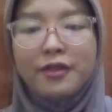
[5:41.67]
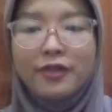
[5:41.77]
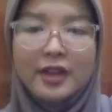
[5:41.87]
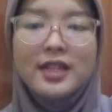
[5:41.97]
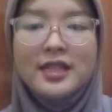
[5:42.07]

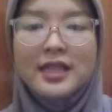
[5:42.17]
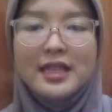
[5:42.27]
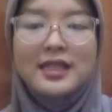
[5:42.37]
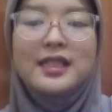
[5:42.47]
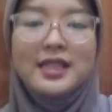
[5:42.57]
first
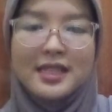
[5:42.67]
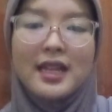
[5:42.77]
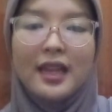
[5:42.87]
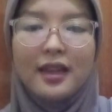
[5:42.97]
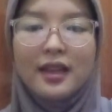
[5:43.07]
is
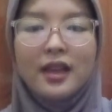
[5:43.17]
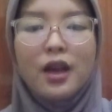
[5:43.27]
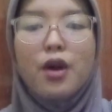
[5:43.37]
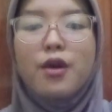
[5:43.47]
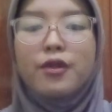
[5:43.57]
listening.
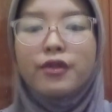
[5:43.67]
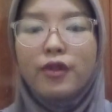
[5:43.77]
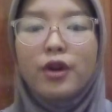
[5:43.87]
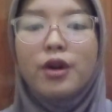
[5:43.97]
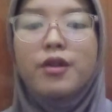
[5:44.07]

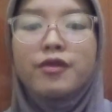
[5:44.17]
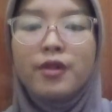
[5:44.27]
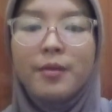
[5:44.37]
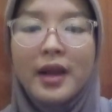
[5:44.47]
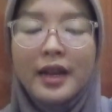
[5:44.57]
For
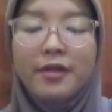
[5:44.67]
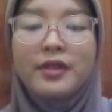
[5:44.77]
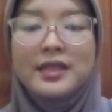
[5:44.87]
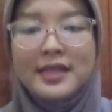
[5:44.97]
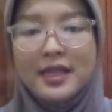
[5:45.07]
formative
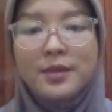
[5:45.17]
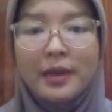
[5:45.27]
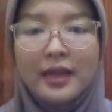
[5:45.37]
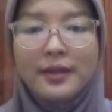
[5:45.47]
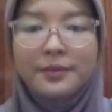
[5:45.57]

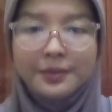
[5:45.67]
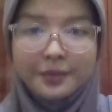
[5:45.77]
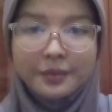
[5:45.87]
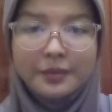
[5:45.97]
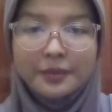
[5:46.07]
assessment,
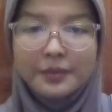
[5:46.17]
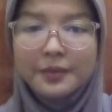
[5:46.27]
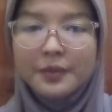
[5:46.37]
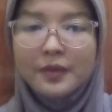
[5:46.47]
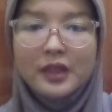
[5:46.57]

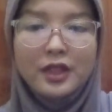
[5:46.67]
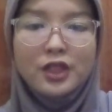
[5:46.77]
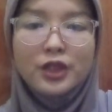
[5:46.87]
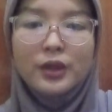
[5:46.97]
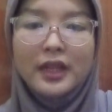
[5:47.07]

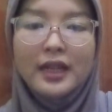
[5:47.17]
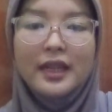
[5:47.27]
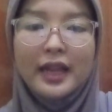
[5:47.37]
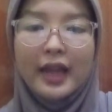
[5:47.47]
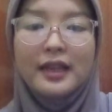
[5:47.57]

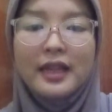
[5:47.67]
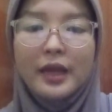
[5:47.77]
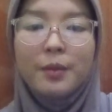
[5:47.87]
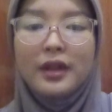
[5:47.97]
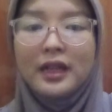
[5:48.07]
students can
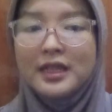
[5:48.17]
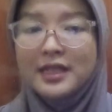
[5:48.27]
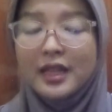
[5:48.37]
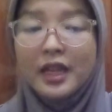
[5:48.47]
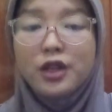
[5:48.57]
keep a
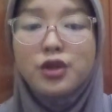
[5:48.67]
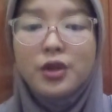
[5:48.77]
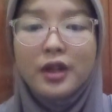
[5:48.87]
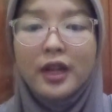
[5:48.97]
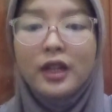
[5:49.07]
listening
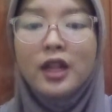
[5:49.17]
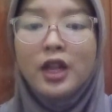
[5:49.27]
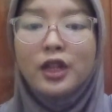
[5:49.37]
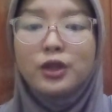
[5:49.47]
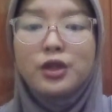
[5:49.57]
journal
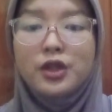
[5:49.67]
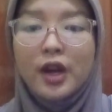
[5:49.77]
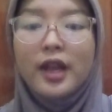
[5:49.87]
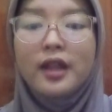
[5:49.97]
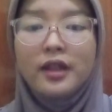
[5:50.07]
to
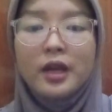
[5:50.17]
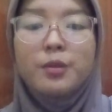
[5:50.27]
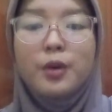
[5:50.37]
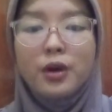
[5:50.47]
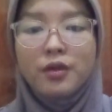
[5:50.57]
track their
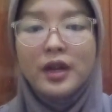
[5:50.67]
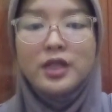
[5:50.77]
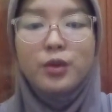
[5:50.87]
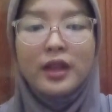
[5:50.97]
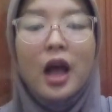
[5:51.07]

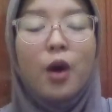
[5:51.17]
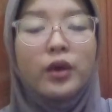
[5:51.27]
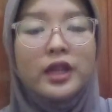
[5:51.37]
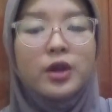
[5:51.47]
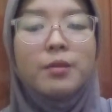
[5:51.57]
progress with
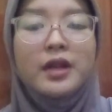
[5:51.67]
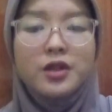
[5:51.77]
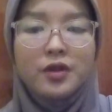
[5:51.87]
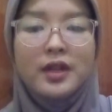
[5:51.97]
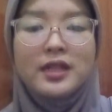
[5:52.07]
audio
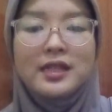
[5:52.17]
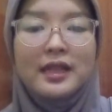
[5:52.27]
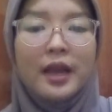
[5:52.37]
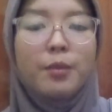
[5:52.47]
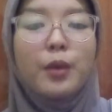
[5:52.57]
materials
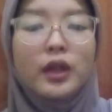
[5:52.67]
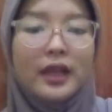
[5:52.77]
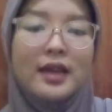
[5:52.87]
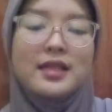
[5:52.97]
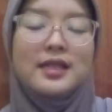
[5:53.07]
like
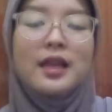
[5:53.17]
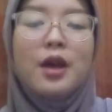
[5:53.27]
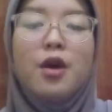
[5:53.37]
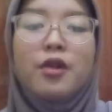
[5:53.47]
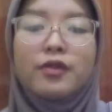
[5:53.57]
podcasts.
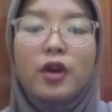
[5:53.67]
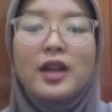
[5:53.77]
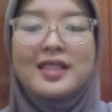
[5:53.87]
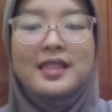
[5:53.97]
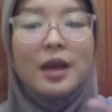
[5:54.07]
For
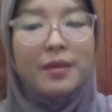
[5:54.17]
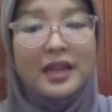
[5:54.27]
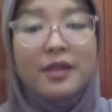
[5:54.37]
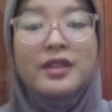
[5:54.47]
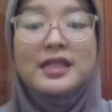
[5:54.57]
a
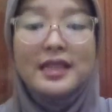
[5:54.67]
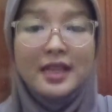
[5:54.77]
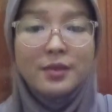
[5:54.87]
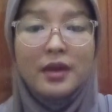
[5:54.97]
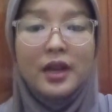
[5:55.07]
summative
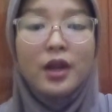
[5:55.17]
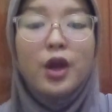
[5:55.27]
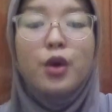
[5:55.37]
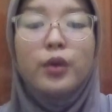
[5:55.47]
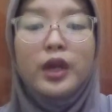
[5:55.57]
assessment,
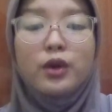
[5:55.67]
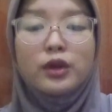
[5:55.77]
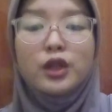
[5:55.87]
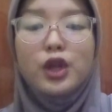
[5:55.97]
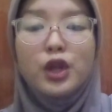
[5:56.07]
we
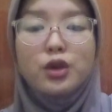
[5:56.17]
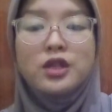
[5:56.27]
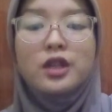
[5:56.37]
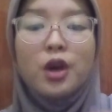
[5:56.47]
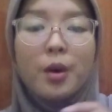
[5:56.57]
could
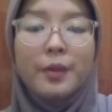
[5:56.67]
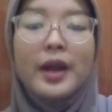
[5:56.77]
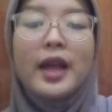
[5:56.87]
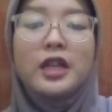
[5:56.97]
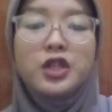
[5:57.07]
use
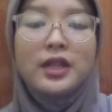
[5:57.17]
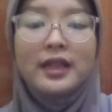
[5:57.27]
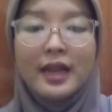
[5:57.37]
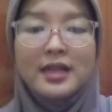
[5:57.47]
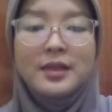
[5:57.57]

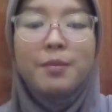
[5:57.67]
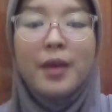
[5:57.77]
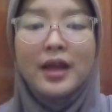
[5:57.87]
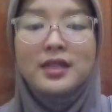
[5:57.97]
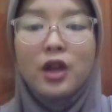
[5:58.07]
comprehension tests
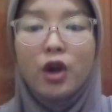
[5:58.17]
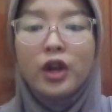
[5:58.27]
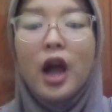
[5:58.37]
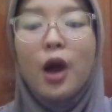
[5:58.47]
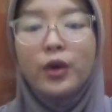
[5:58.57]
based
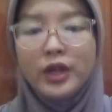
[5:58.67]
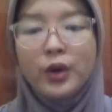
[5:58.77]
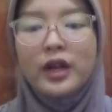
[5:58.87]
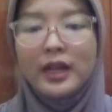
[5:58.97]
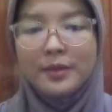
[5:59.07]
on
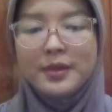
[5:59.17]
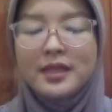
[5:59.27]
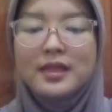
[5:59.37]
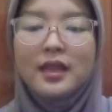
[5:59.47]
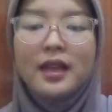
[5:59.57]
audio clips.